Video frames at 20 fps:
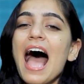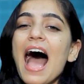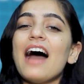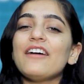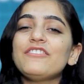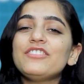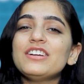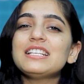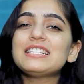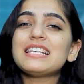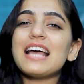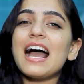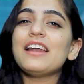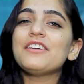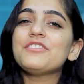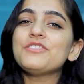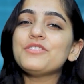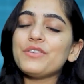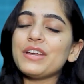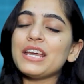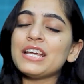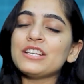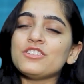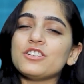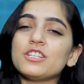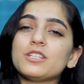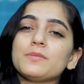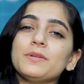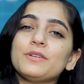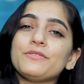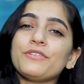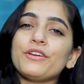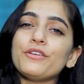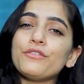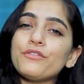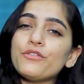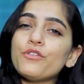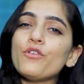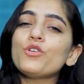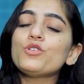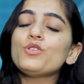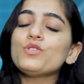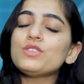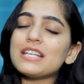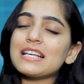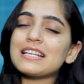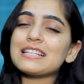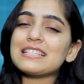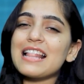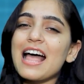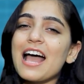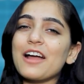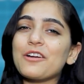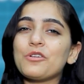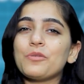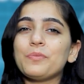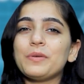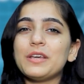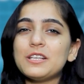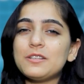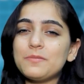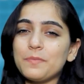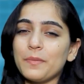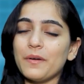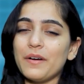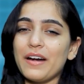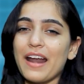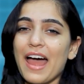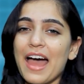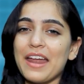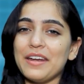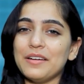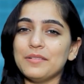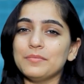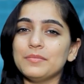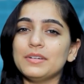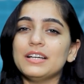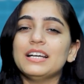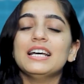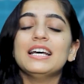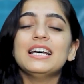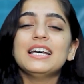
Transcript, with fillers: Average salary ranges between 4 to 6 lakh rupees per annum.